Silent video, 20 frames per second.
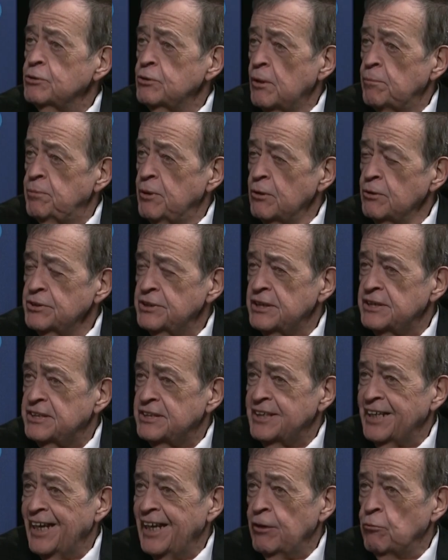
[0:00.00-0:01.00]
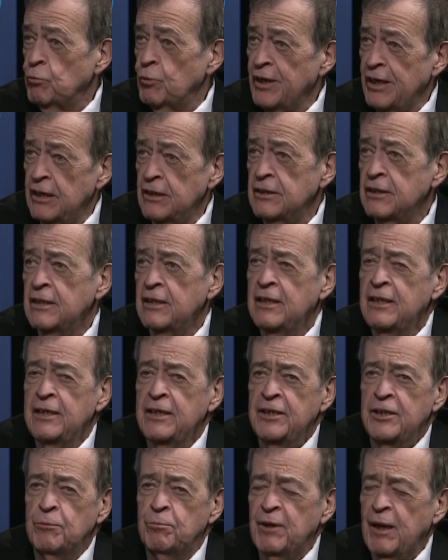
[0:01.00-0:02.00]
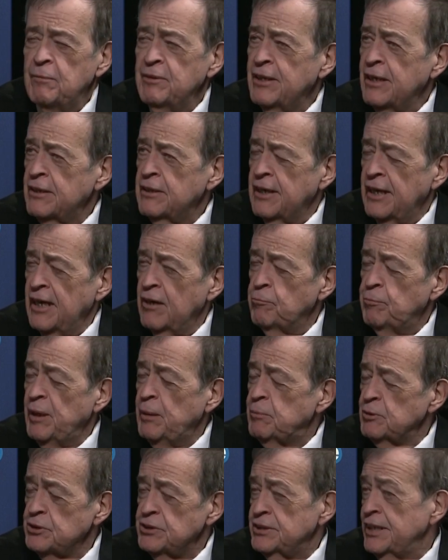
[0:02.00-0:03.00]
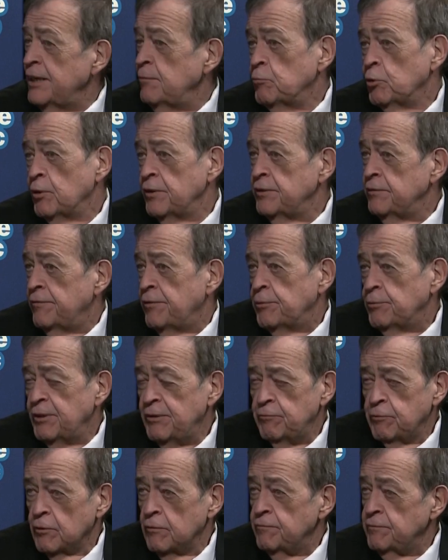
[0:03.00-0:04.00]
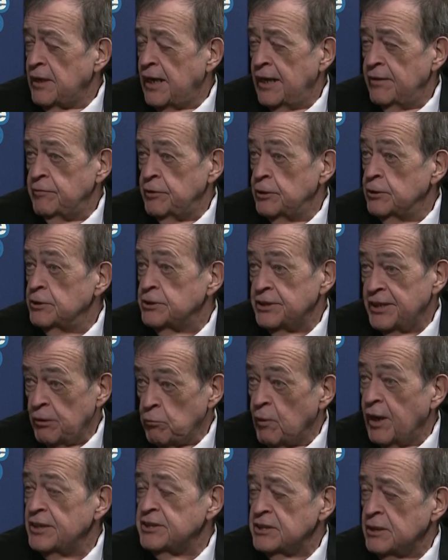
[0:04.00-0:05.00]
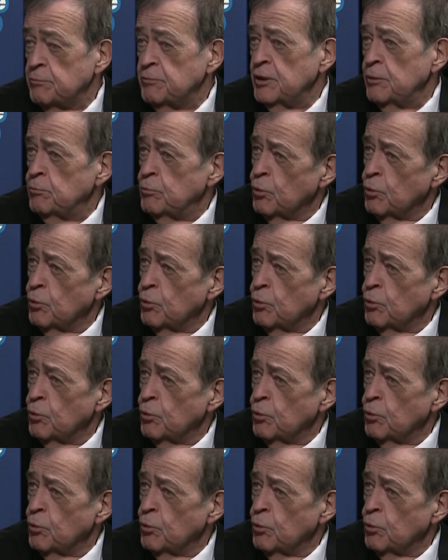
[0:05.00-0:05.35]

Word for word: who opposed it saying, well, you're probably not going to have people stay more than three, four, five years, and they want something